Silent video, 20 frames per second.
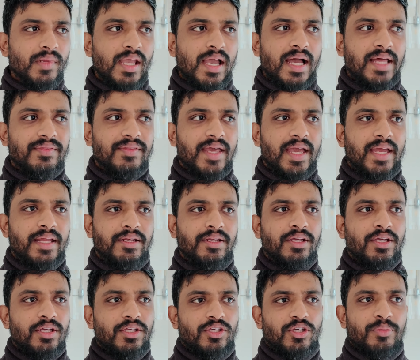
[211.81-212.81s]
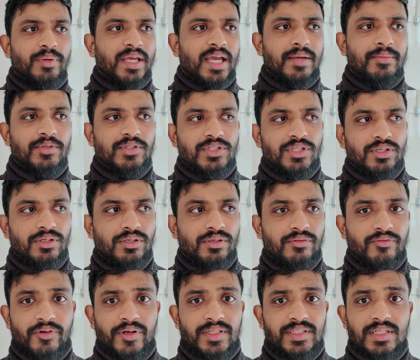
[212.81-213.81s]
and then you'll be able to,
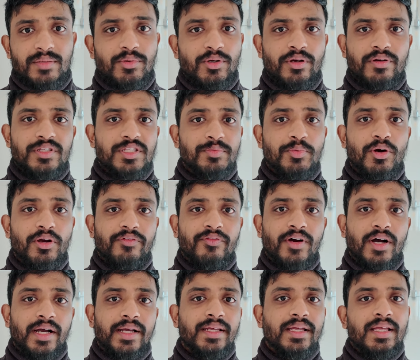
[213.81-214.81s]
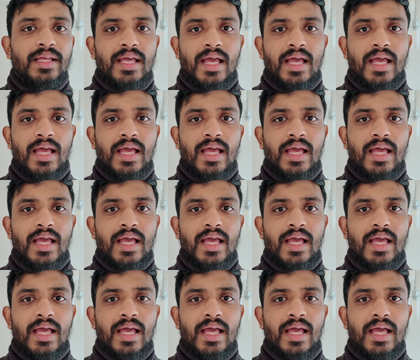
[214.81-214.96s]
for example, go on Spotify